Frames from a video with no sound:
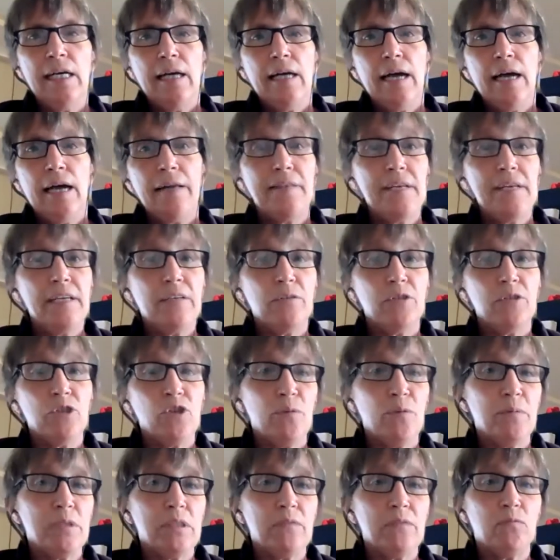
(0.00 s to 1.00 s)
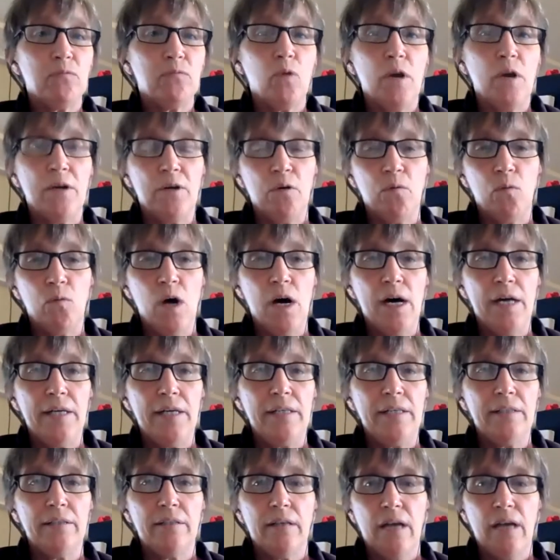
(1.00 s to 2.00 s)
I think in terms of
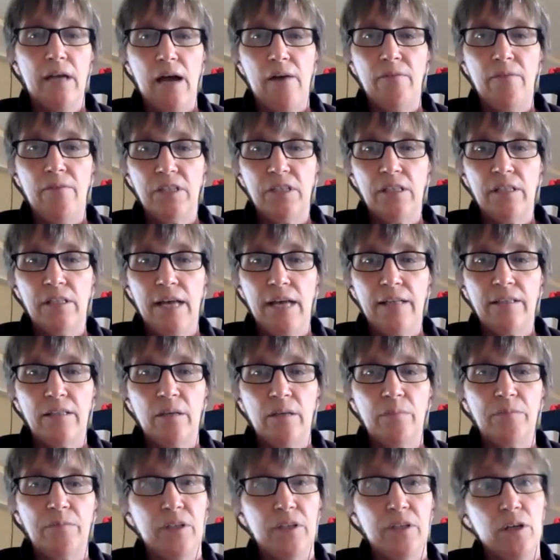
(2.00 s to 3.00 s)
101, obviously that's something